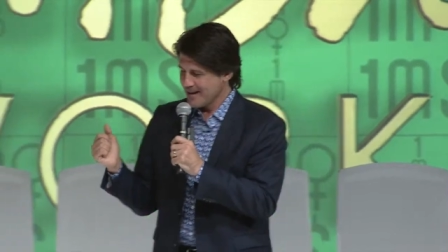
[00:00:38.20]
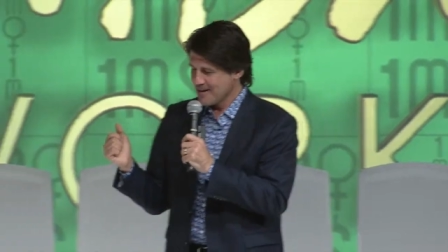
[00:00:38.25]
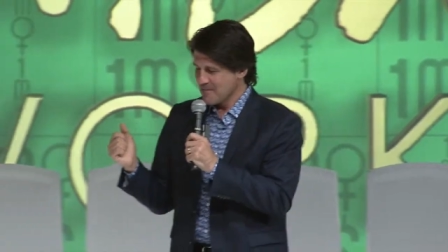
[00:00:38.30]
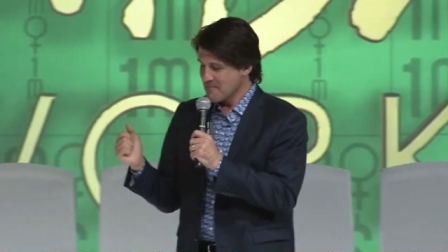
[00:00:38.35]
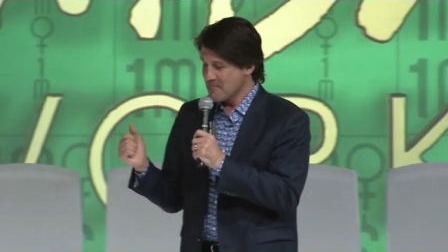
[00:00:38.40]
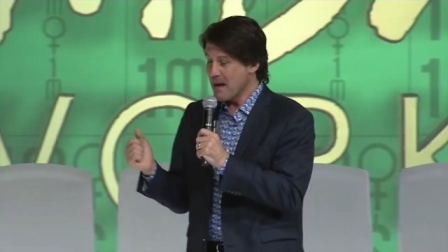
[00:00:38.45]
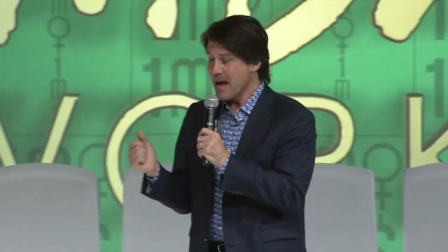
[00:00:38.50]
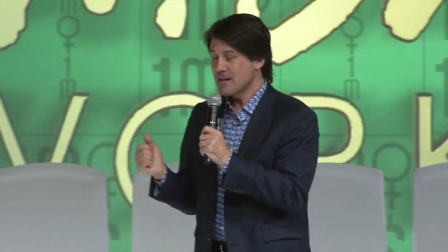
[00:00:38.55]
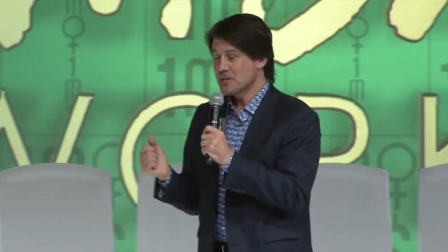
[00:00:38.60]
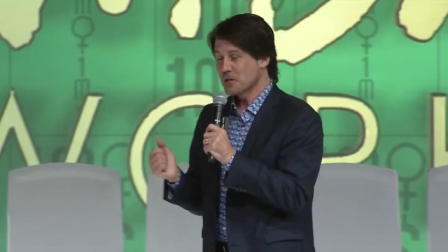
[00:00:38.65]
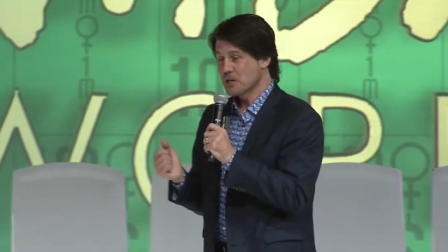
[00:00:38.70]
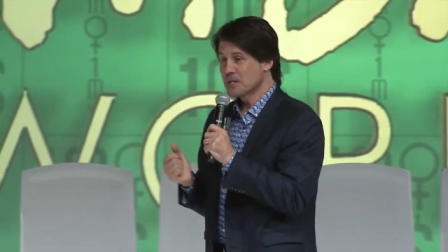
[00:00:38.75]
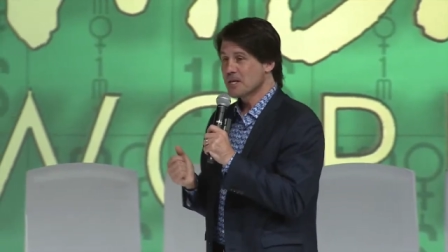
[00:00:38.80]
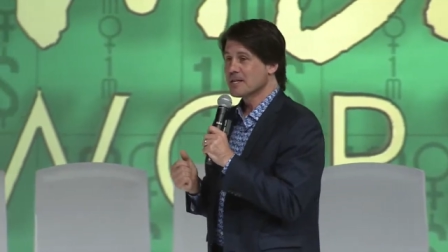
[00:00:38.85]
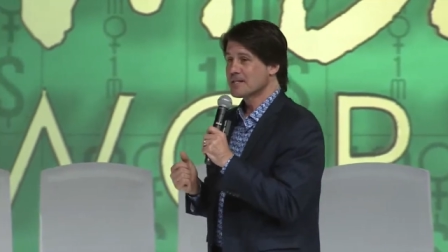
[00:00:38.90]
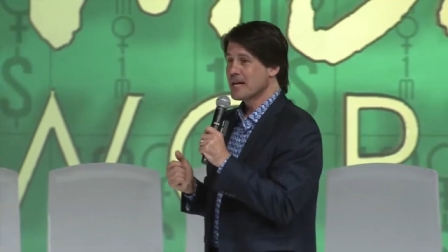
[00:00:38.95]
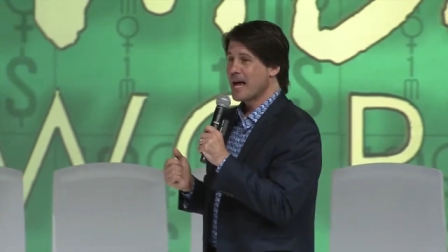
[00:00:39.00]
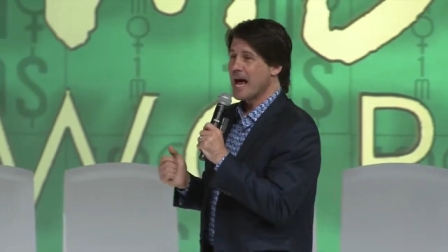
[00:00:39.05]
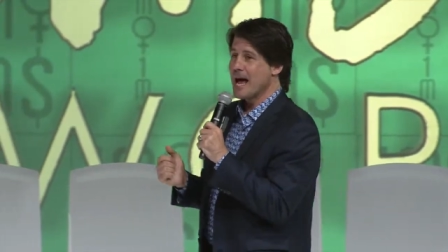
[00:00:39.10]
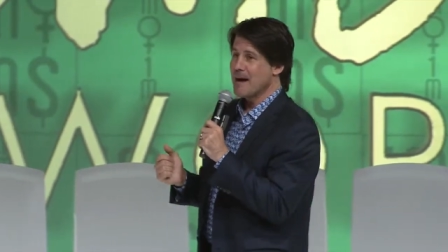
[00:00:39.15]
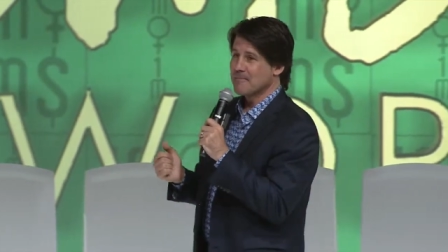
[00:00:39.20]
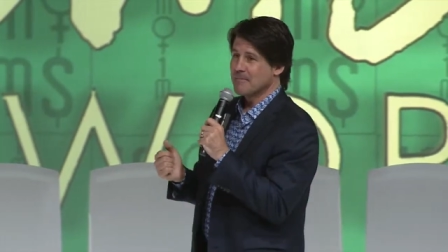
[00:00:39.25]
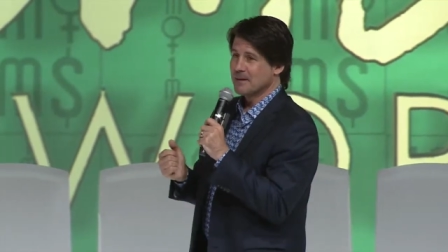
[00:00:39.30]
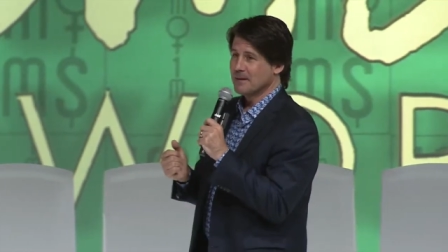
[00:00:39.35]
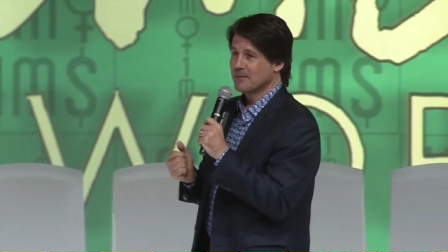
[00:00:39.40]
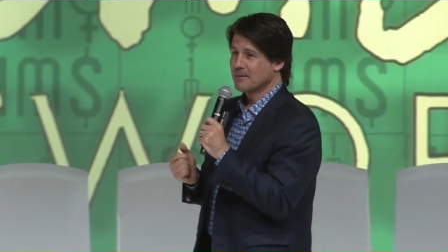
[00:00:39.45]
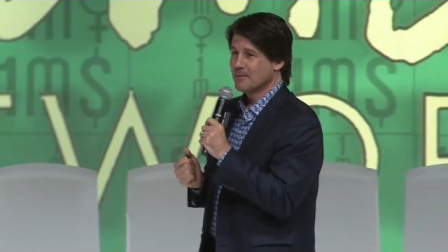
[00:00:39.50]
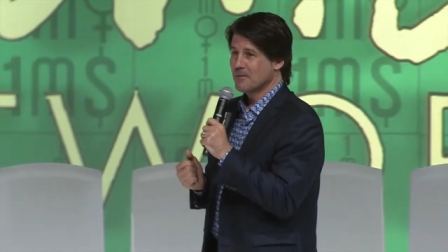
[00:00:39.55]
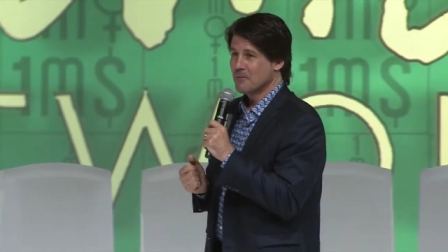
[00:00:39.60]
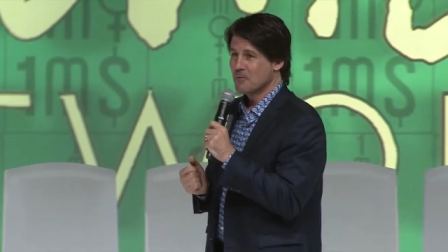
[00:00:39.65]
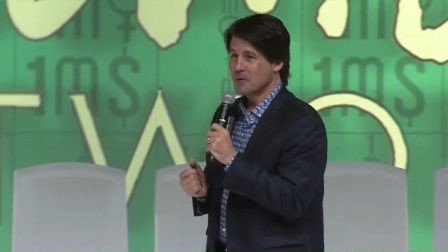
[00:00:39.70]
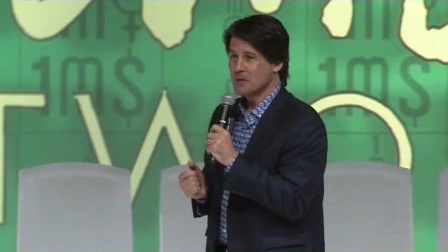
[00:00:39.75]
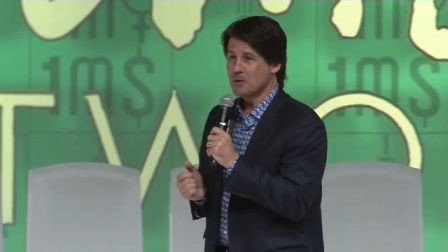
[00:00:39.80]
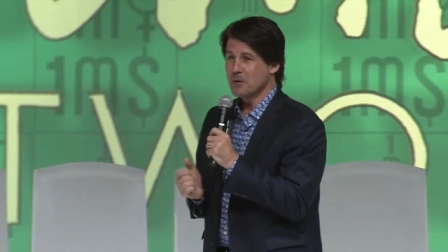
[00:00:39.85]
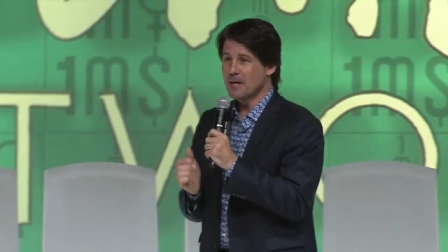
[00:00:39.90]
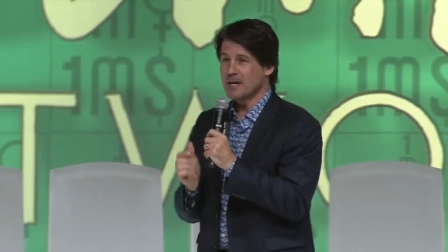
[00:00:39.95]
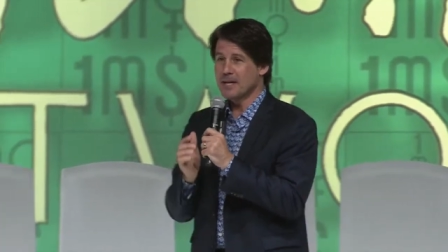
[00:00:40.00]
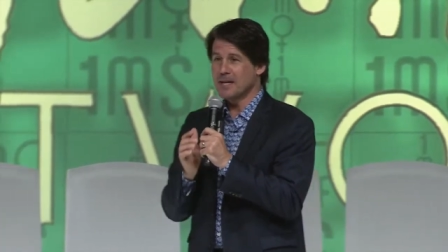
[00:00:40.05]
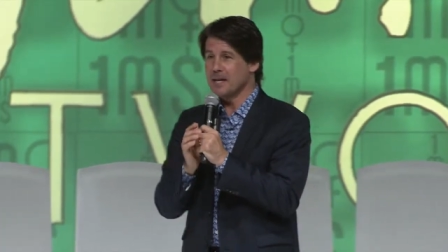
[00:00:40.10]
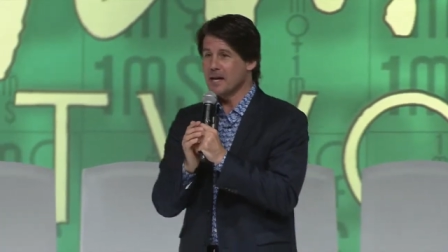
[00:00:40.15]
magic does happen when you
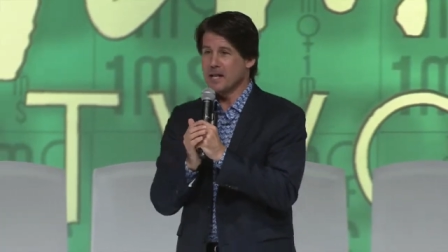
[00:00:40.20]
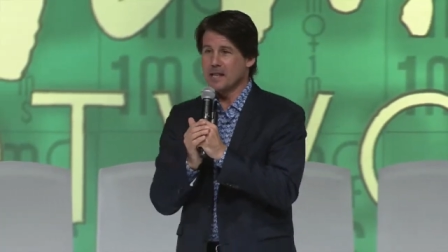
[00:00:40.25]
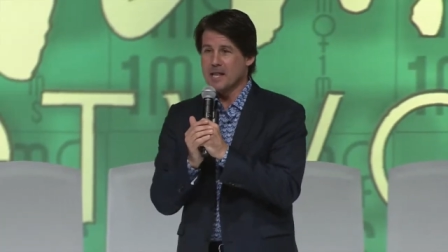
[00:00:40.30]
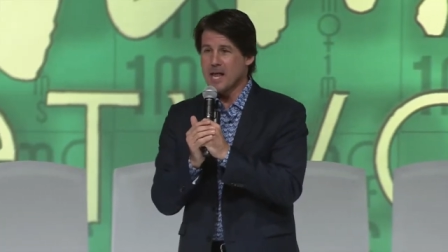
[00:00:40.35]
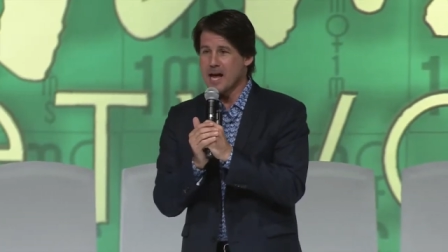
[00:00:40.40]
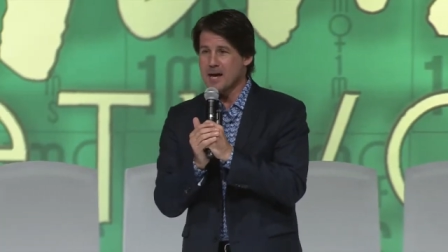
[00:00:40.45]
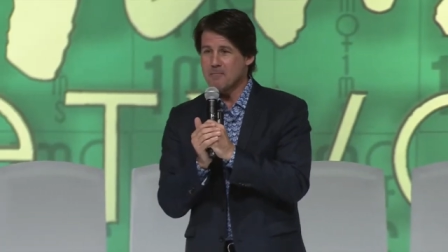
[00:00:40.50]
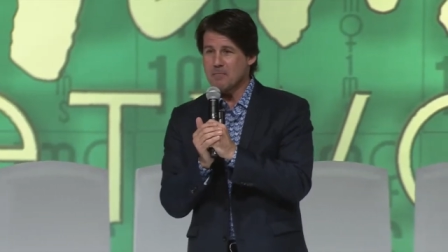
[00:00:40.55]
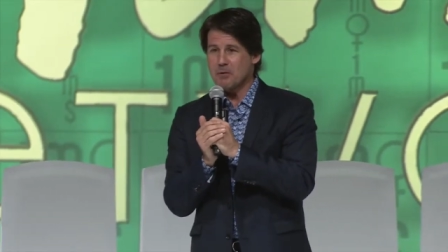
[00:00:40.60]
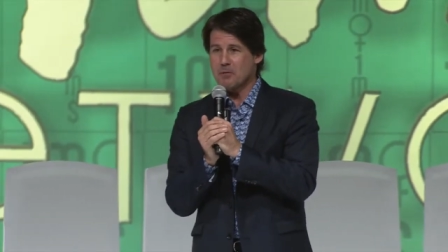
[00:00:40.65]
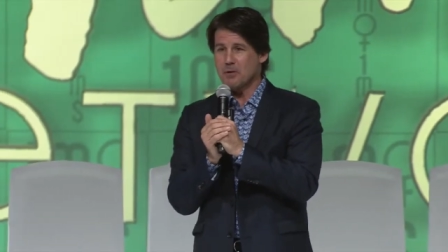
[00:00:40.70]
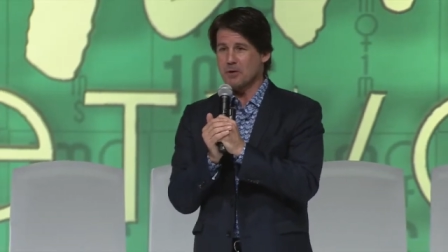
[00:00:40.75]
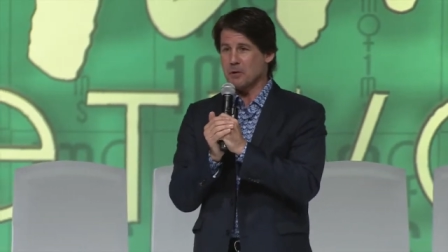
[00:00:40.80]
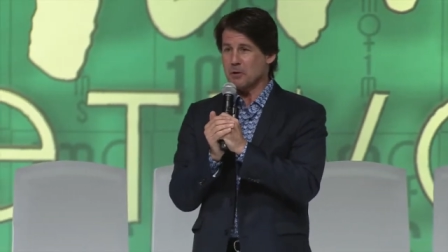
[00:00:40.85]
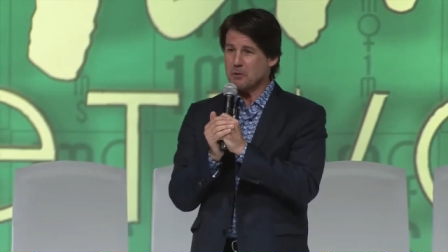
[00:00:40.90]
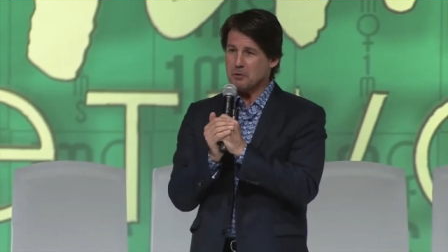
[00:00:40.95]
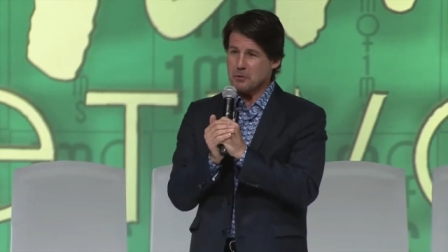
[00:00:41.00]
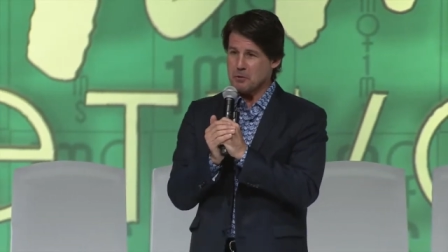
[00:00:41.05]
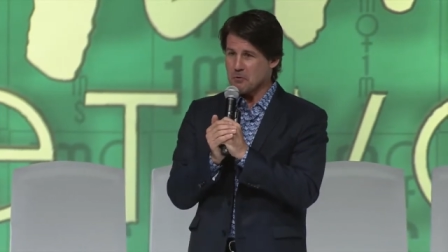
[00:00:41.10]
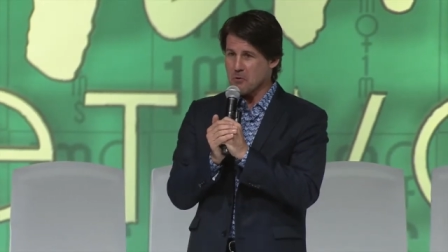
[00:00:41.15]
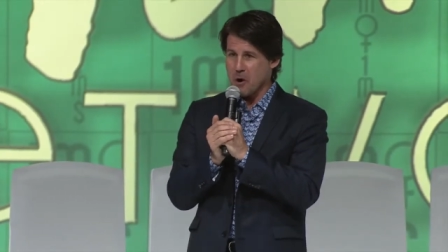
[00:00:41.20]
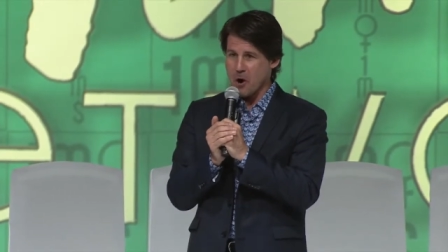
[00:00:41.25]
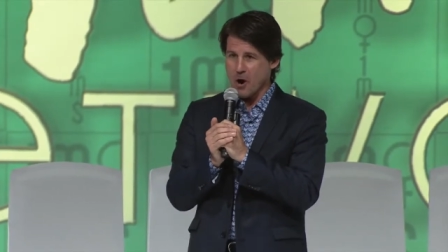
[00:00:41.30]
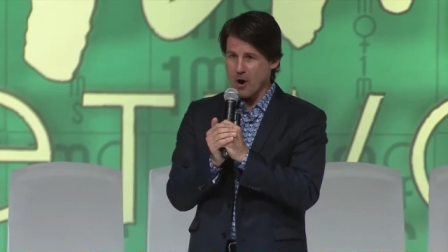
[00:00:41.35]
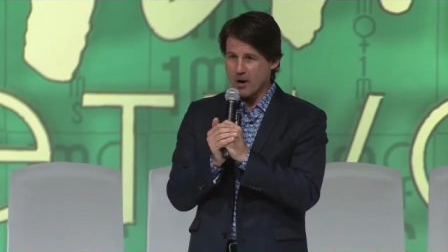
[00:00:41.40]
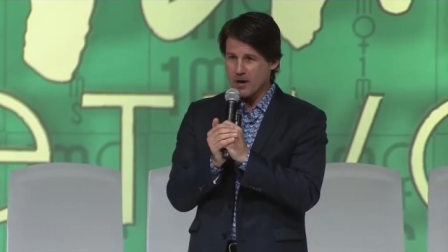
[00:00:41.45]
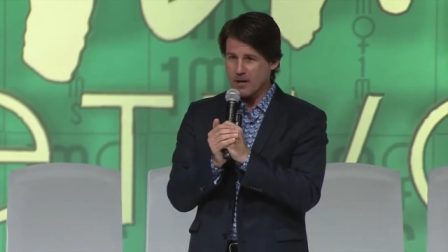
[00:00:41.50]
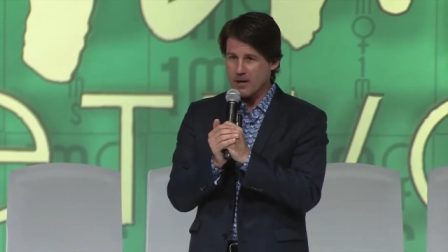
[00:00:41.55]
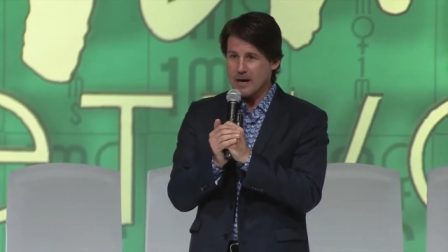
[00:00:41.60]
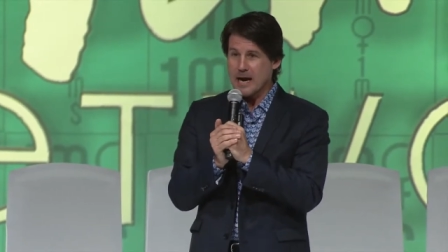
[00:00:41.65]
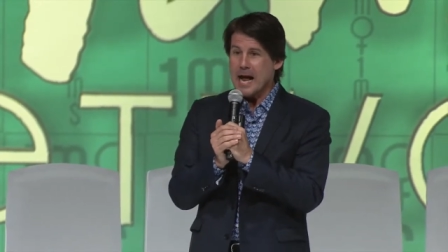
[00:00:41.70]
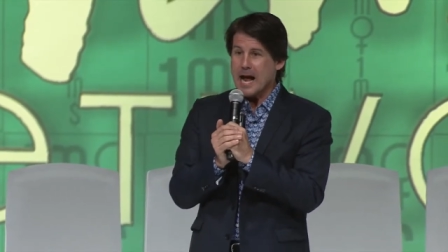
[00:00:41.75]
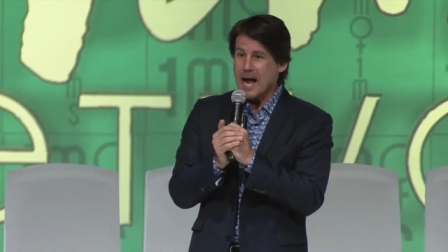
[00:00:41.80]
get into alignment with who you are